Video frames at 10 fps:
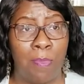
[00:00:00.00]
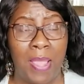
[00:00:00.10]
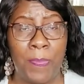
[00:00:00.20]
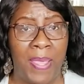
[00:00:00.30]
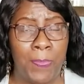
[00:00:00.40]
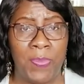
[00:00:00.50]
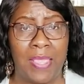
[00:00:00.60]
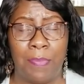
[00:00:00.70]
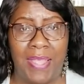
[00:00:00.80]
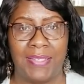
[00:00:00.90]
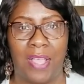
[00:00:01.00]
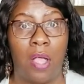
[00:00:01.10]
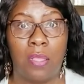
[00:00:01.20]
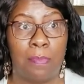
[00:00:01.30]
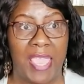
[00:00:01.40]
My puppy, my
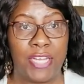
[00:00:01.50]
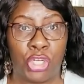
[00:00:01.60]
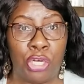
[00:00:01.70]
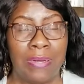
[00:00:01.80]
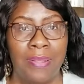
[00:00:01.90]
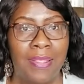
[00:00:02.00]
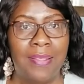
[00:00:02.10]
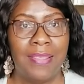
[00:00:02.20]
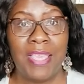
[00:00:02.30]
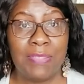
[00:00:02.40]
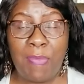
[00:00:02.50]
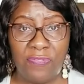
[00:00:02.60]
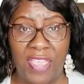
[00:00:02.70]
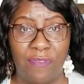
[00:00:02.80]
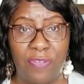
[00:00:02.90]
dog, Major, is my
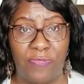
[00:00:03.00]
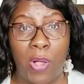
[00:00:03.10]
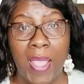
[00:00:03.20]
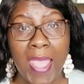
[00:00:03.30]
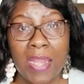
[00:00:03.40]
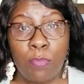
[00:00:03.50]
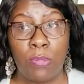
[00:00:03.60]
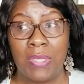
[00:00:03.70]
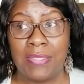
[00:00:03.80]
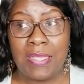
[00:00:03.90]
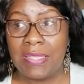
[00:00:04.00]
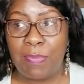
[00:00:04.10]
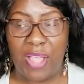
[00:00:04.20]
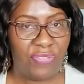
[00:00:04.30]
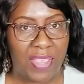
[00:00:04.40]
favorite fall animal because he's
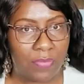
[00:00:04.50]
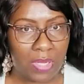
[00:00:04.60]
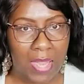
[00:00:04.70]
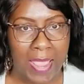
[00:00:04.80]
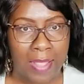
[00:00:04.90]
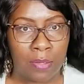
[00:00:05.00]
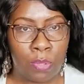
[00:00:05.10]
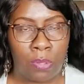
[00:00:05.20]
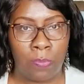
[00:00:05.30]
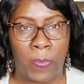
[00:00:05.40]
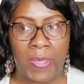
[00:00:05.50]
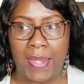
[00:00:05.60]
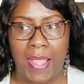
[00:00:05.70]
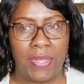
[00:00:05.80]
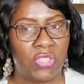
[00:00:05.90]
my favorite animal, but
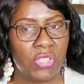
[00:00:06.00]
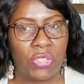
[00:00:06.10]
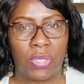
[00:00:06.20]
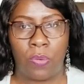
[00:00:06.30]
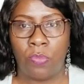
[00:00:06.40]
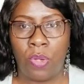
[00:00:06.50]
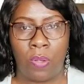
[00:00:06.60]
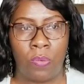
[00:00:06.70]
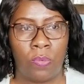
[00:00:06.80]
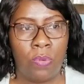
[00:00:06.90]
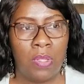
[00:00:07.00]
I just don't know.